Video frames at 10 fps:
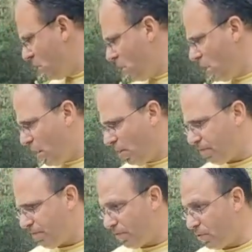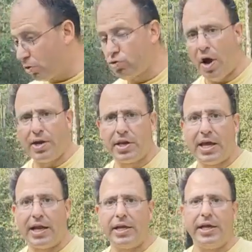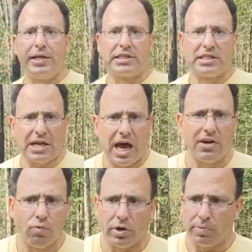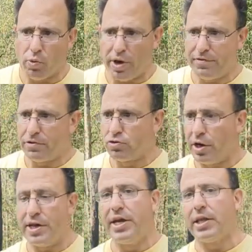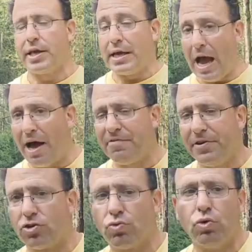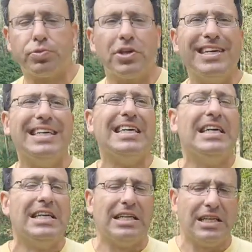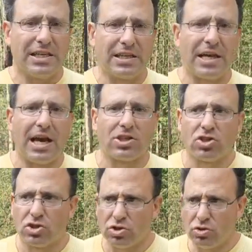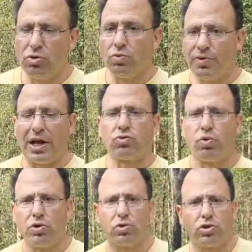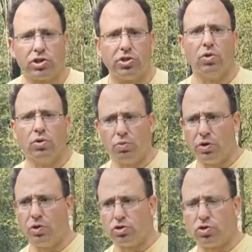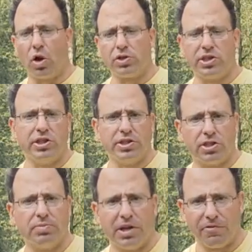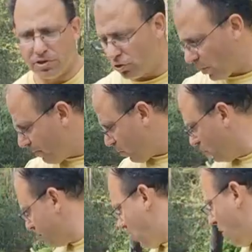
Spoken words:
if you're trying to get inside of one MOA, if you're trying to hit like half-inch groups, that's where you'll start seeing some differences. Okay, now